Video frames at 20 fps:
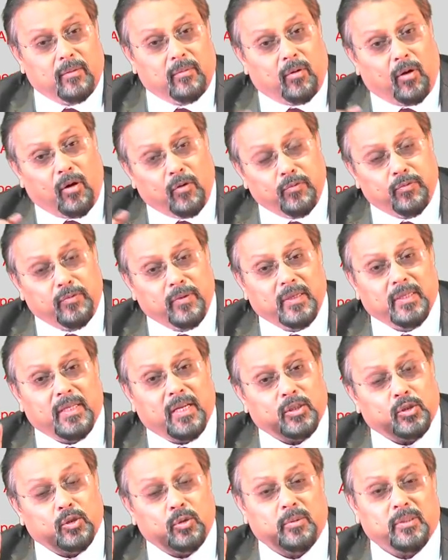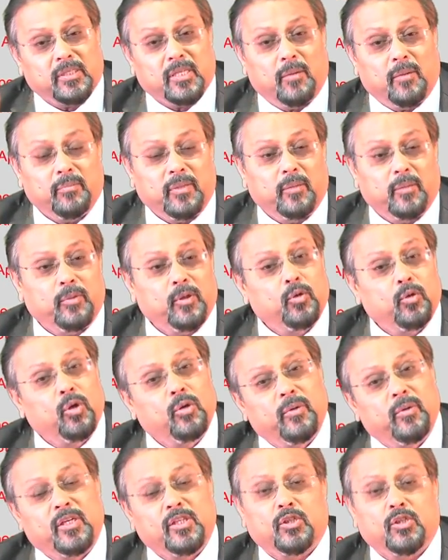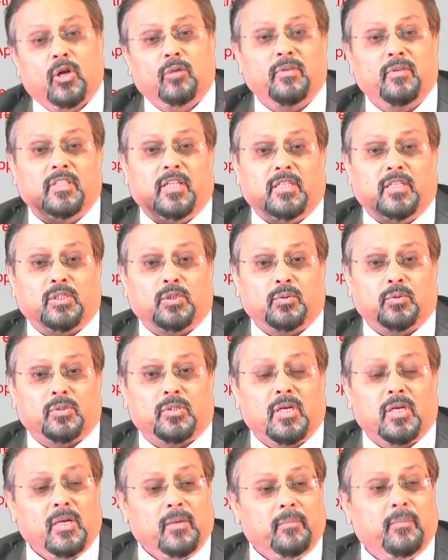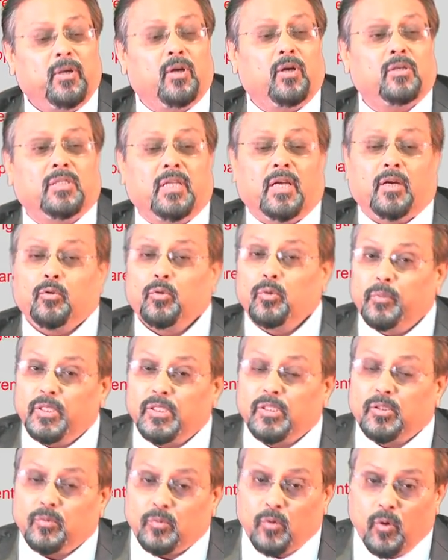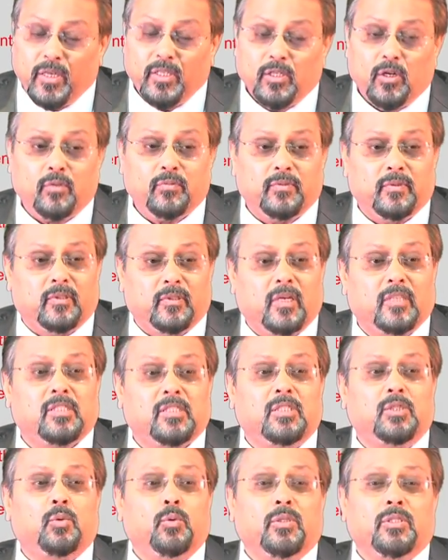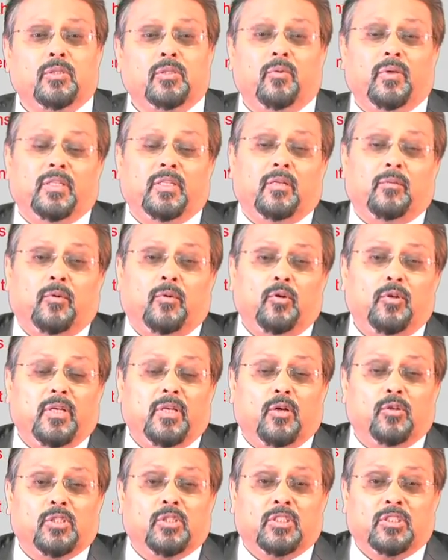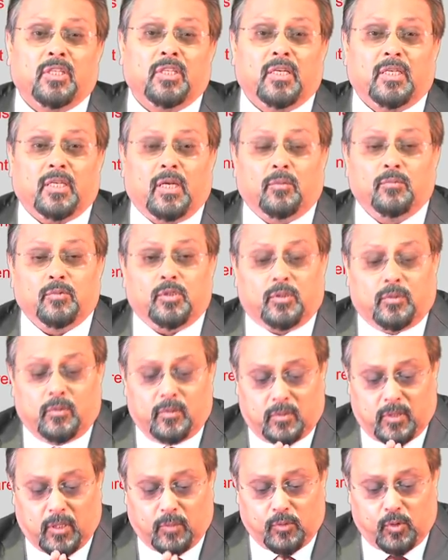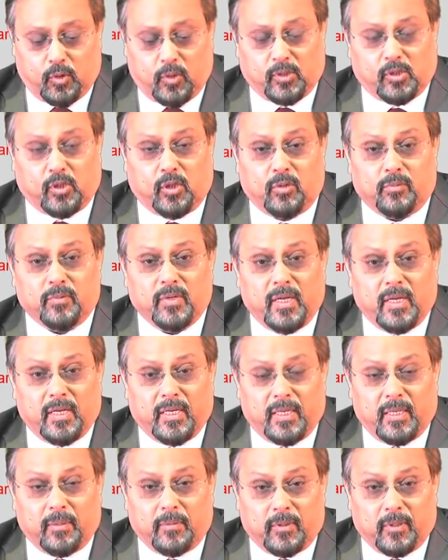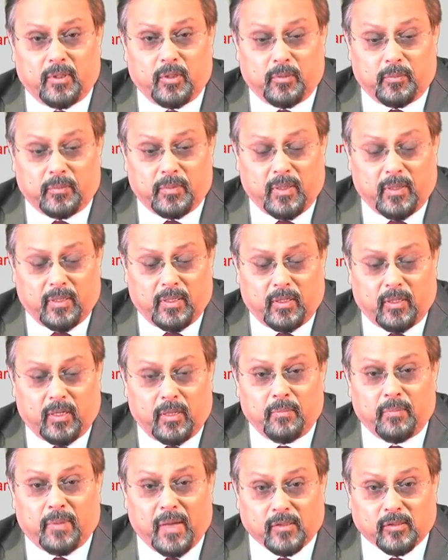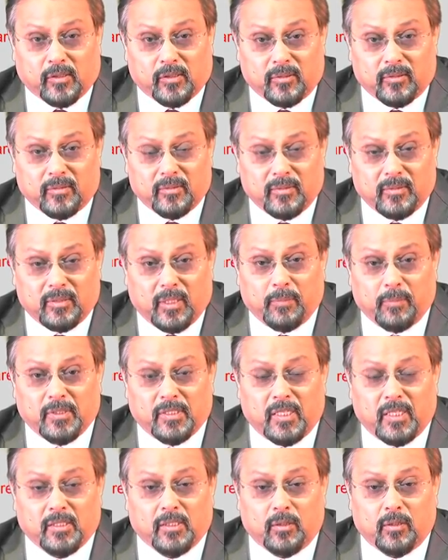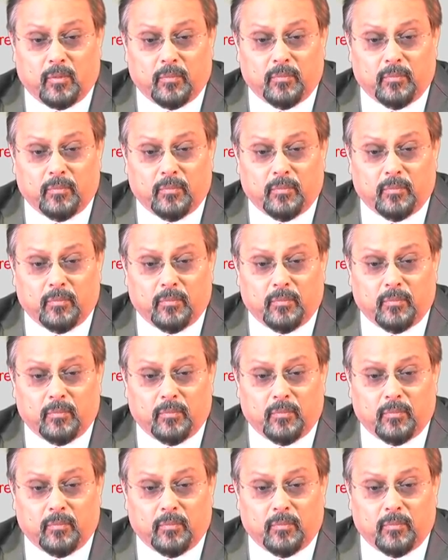Off field there should be some people who will be resolving the issues, because there could be quite often a situation when the whole negotiation had come to a sort of an impasse. That means there is